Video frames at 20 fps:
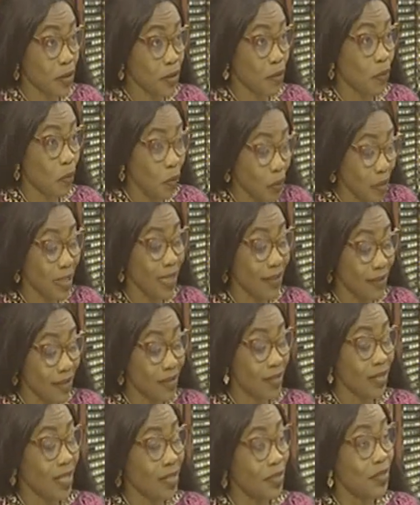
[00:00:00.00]
What are
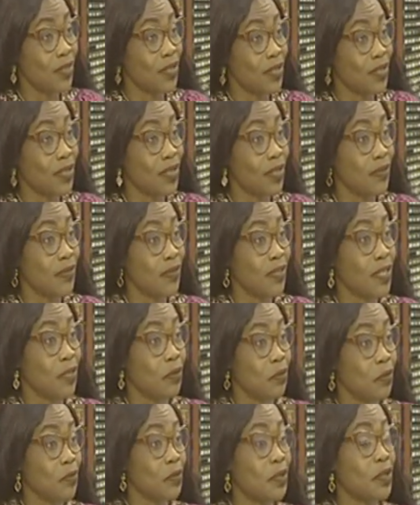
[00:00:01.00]
these challenges that you think
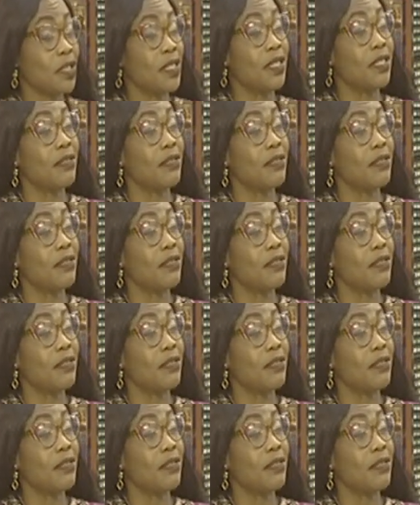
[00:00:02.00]
you'll foresee?